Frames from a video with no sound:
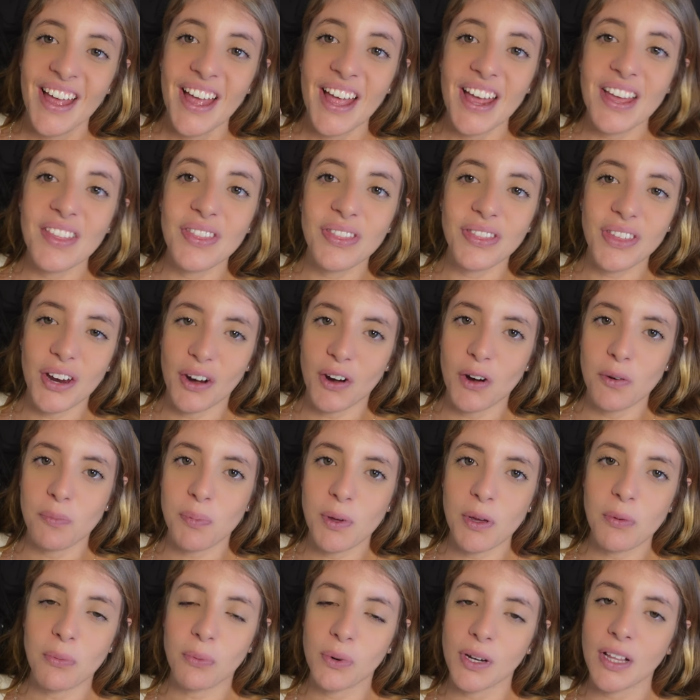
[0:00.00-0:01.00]
And
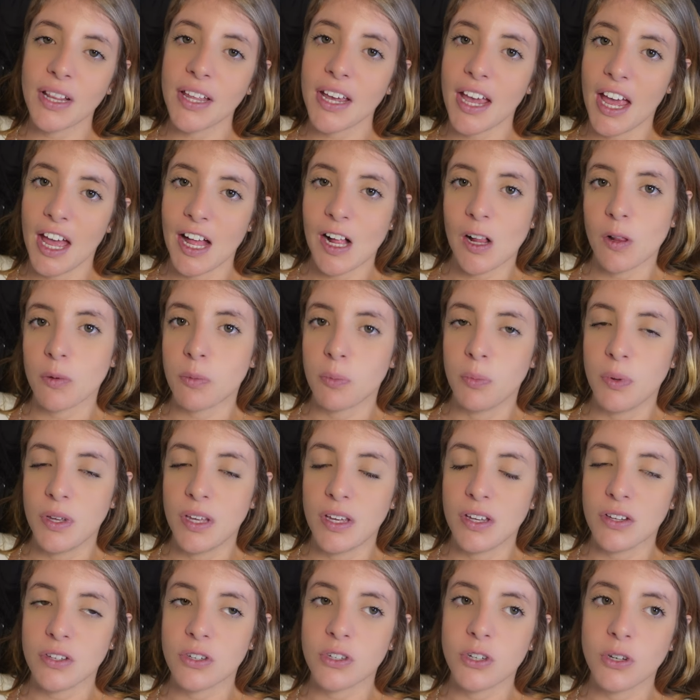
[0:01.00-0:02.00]
therapy really helped
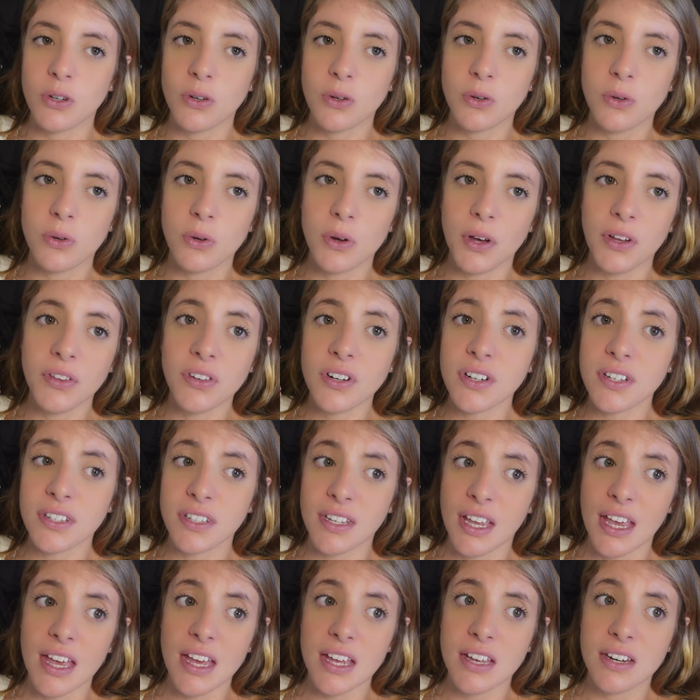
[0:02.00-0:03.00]
me to
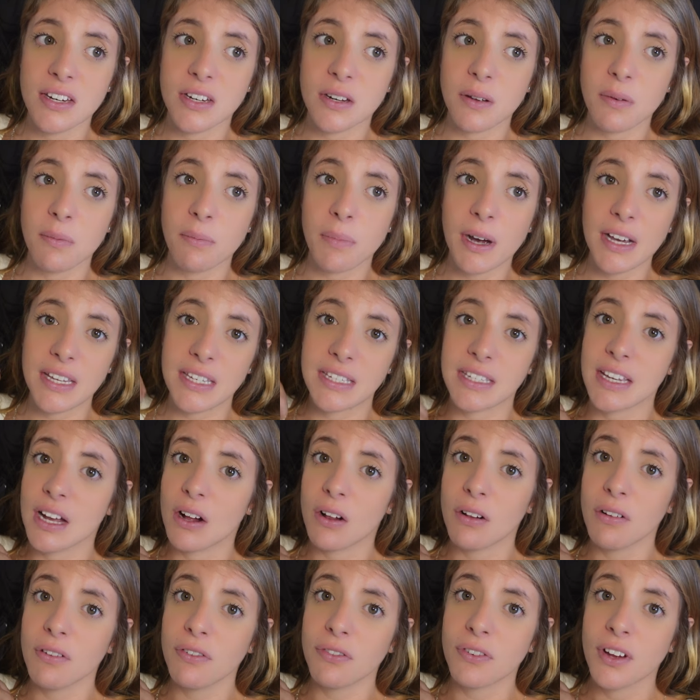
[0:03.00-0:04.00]
understand
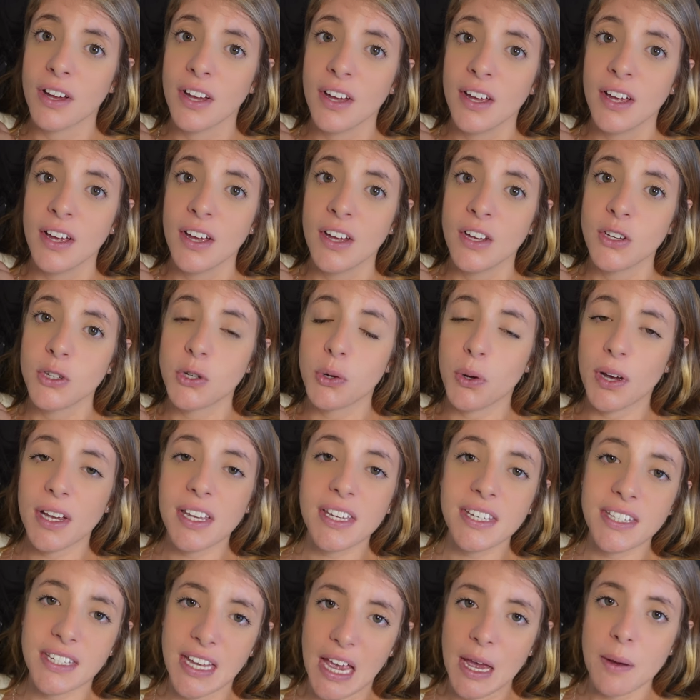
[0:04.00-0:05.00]
myself, to
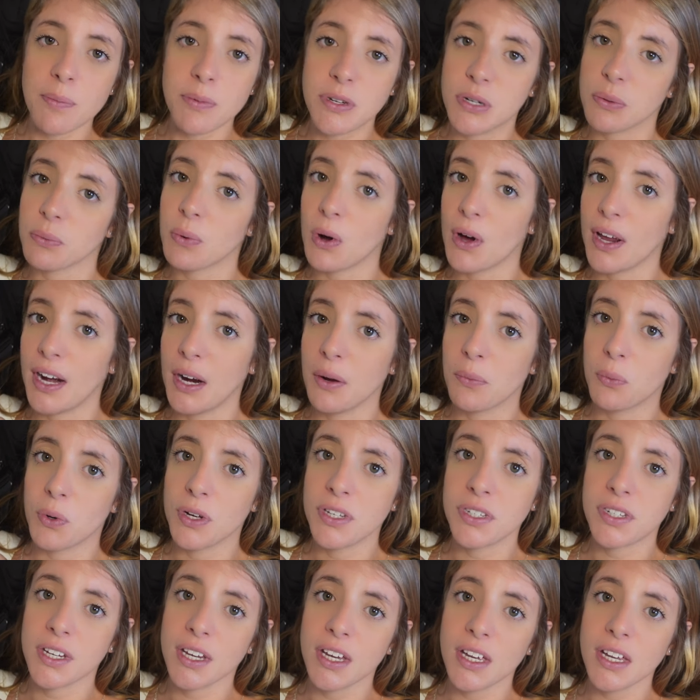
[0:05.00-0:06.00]
accept what I
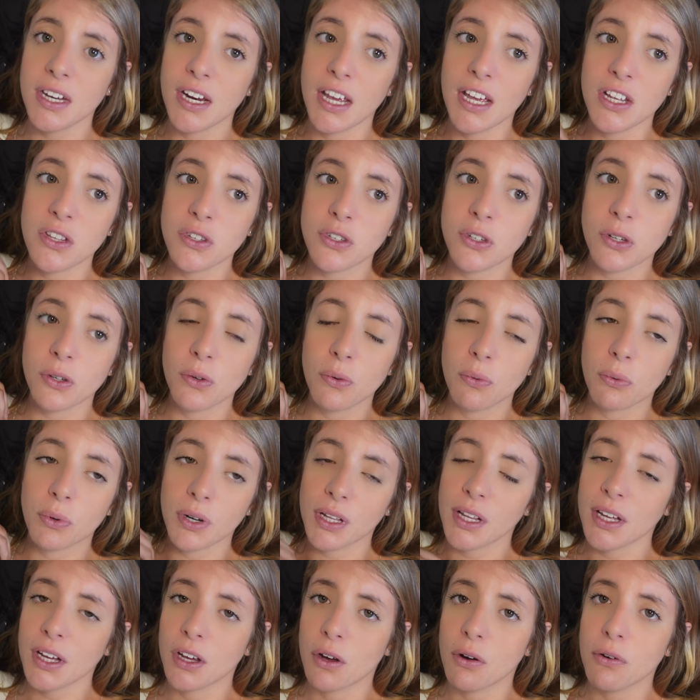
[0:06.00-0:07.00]
wanted, and to
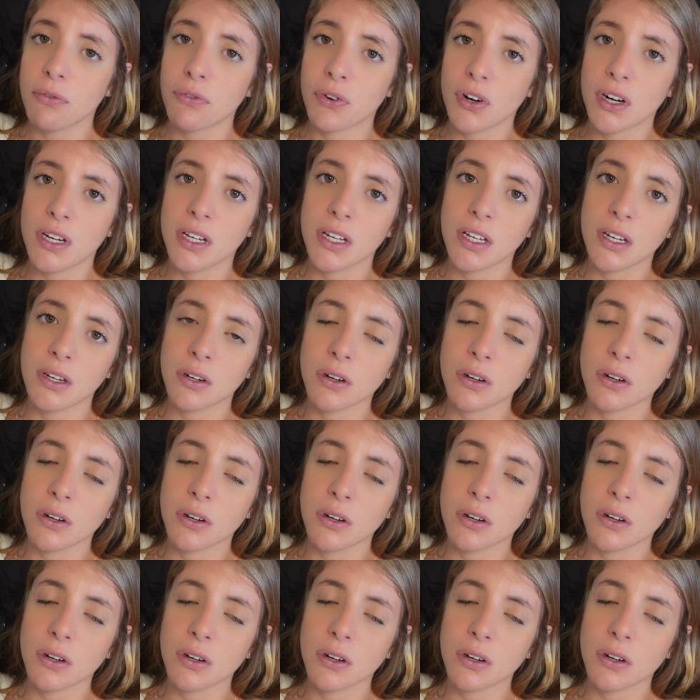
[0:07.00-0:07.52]
really go for it,